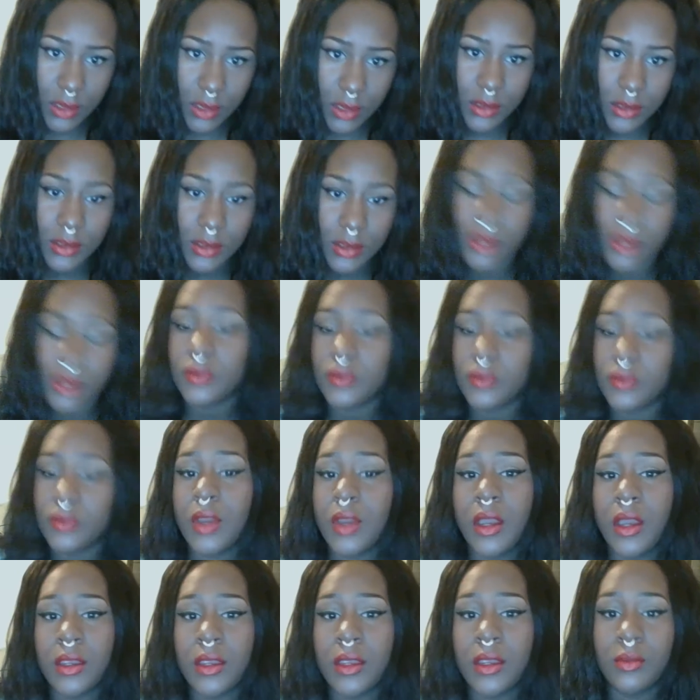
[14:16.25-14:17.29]
And I
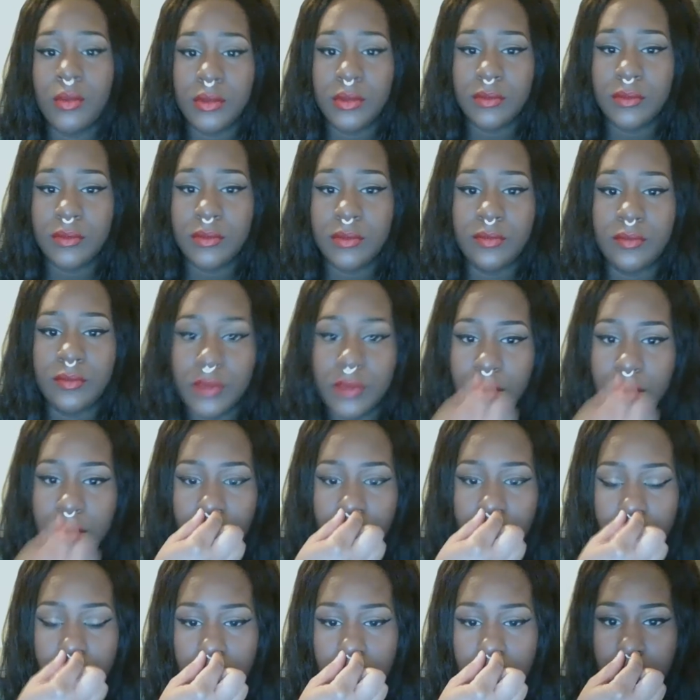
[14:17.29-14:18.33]
thought it wouldn't fit
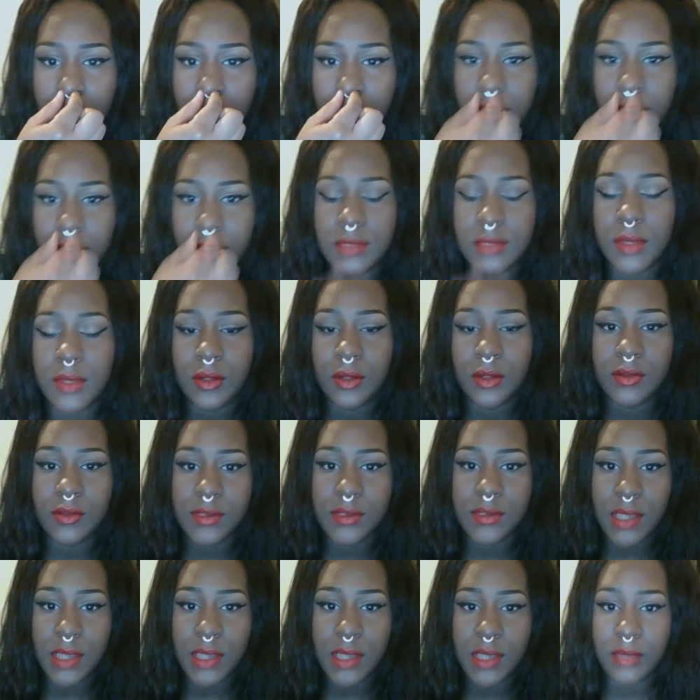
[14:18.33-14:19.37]
like right here because my nose
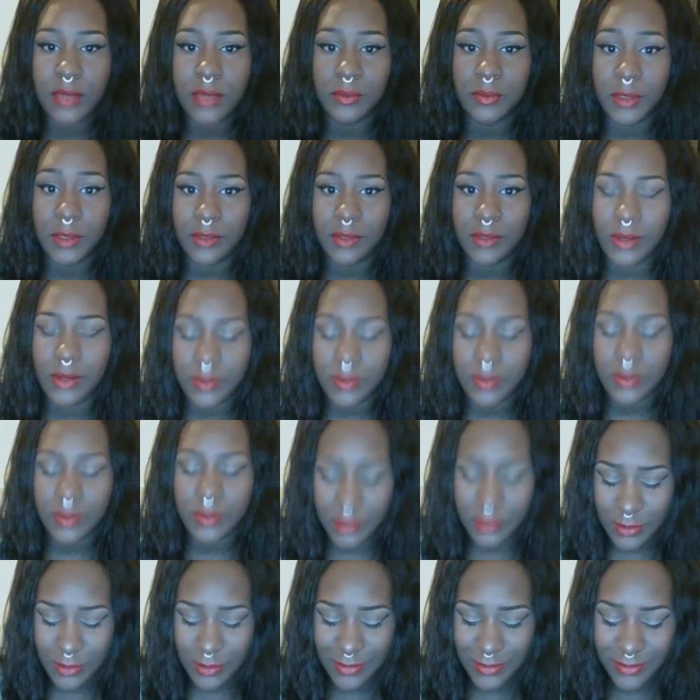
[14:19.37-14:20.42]
is kind of big right
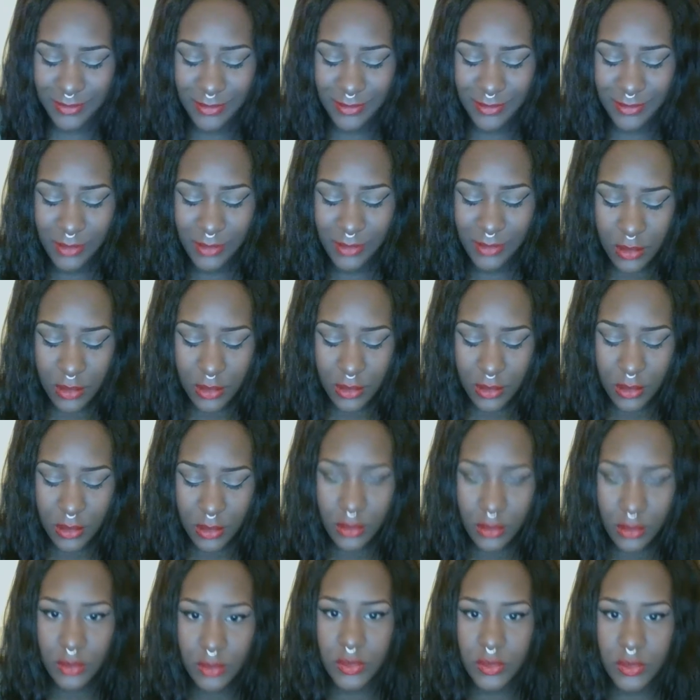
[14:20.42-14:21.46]
there.
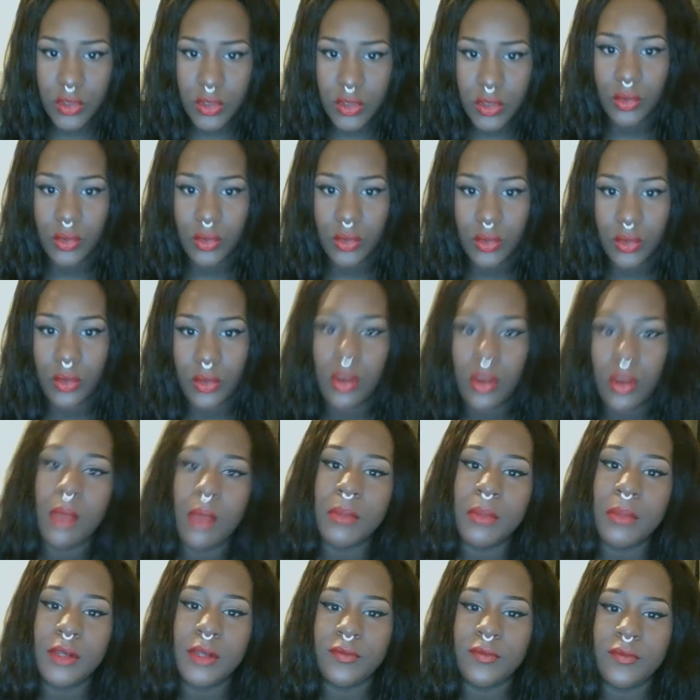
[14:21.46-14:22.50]
So,
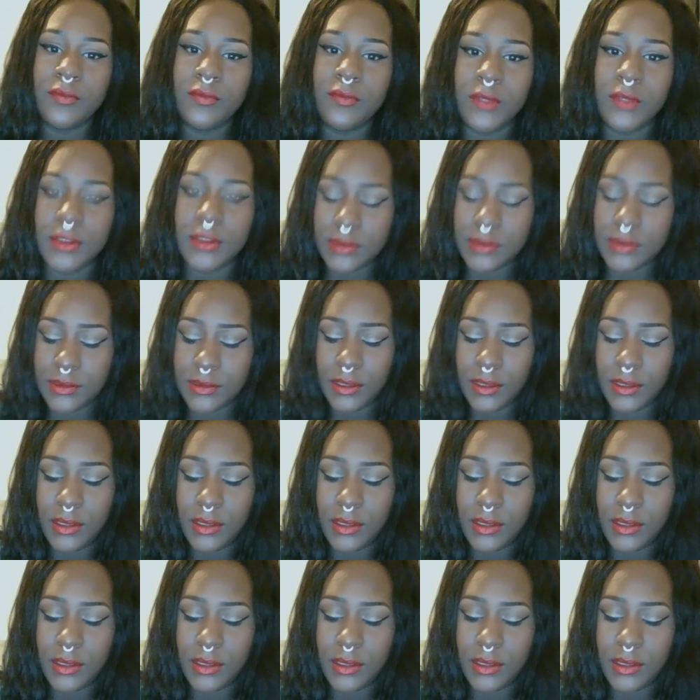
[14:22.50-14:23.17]
but it fits.